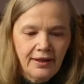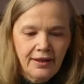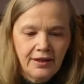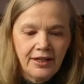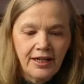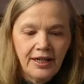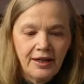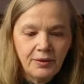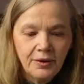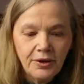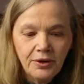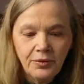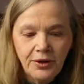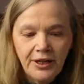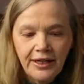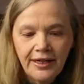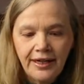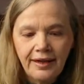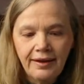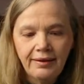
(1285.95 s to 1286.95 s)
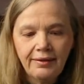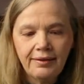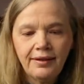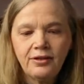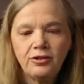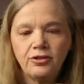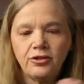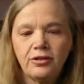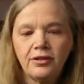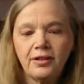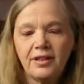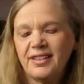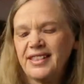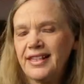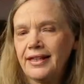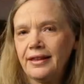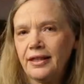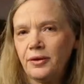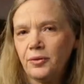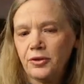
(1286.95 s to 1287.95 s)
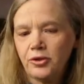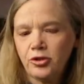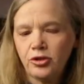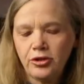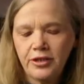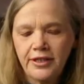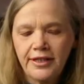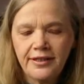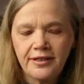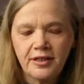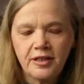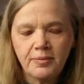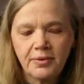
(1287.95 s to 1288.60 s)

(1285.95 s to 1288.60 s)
Okay, I want to read another thing to you. I said there were two letters,